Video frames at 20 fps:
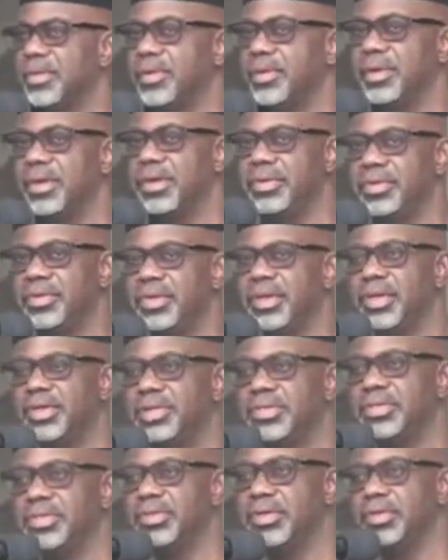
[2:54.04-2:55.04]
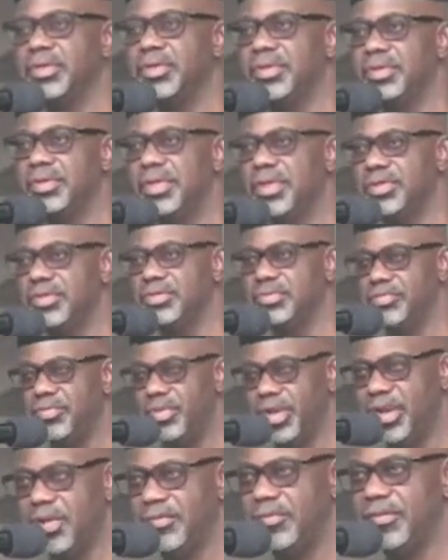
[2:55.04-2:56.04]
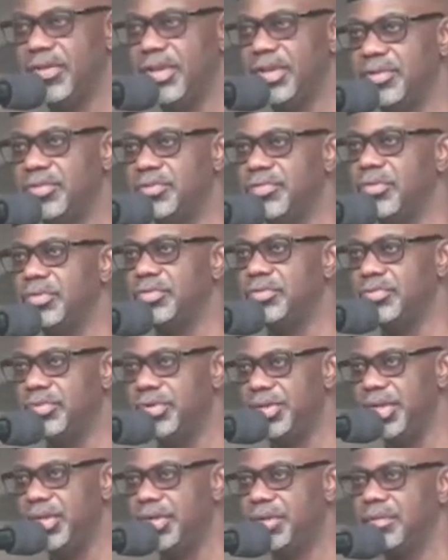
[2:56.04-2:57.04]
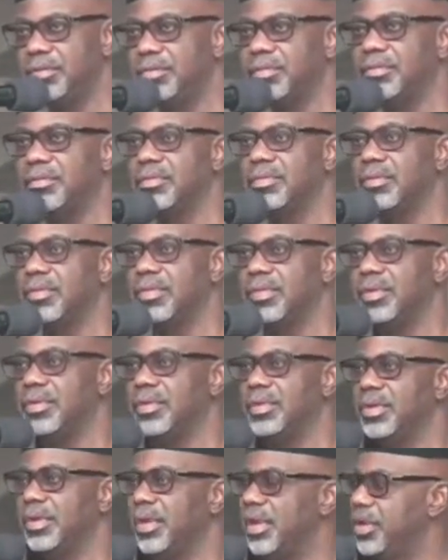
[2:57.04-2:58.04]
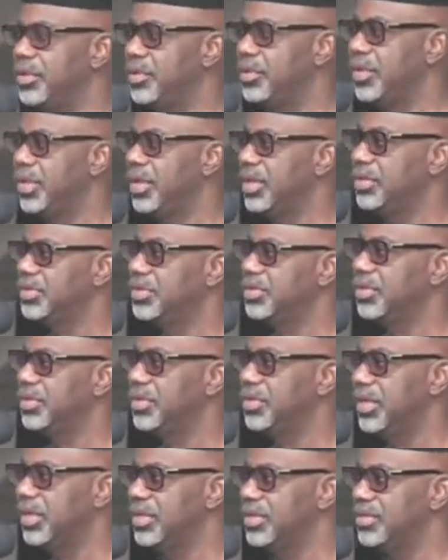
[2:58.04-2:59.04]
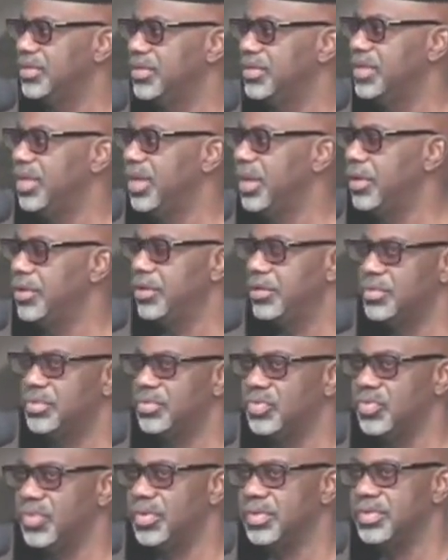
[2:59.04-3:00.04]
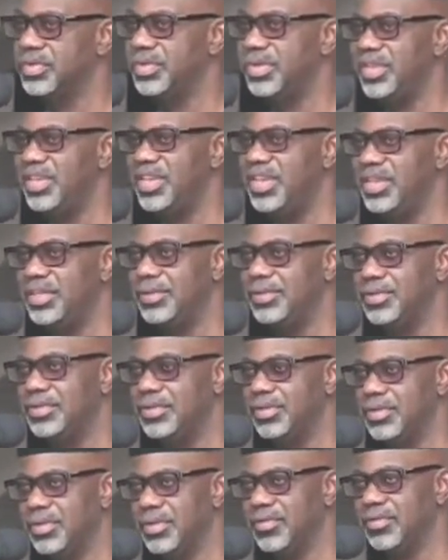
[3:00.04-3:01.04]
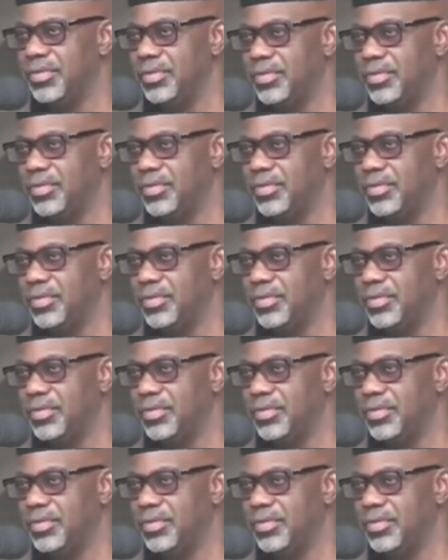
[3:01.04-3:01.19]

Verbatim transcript: Education that is relevant for today, education that is tailored towards the needs of the